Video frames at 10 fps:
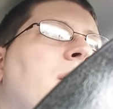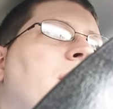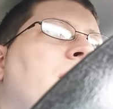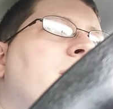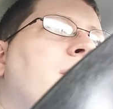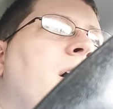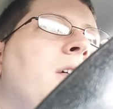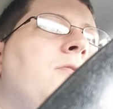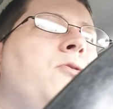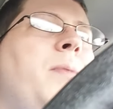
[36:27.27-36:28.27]

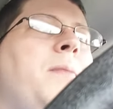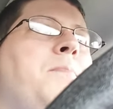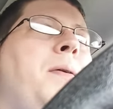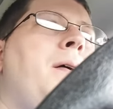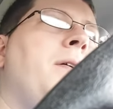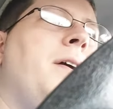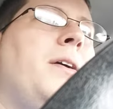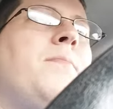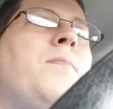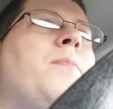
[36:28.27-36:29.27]
his roommate
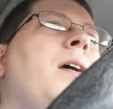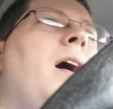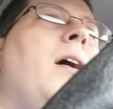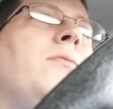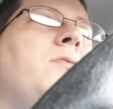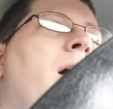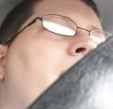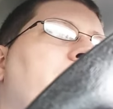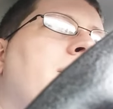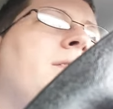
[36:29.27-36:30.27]
Barry how to
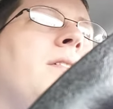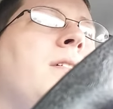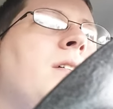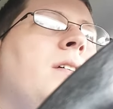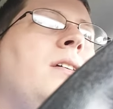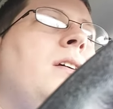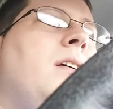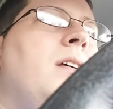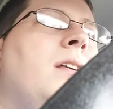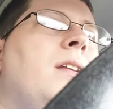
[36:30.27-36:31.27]
edit
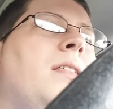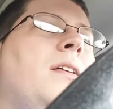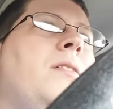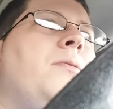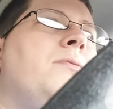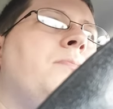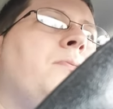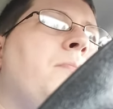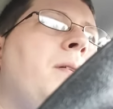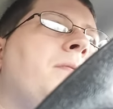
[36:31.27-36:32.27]
in, I think they were using
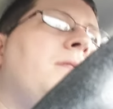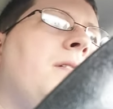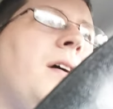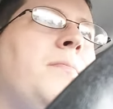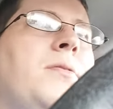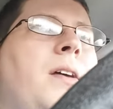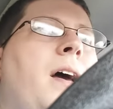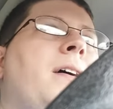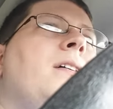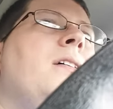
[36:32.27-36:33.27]
Premiere at the time, so
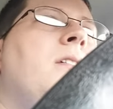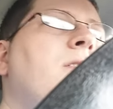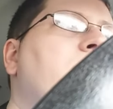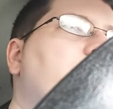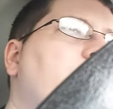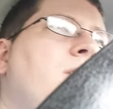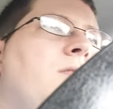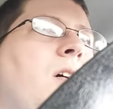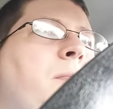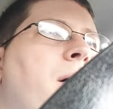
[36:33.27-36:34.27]
yeah,
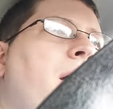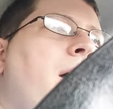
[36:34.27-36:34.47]
he taught him how to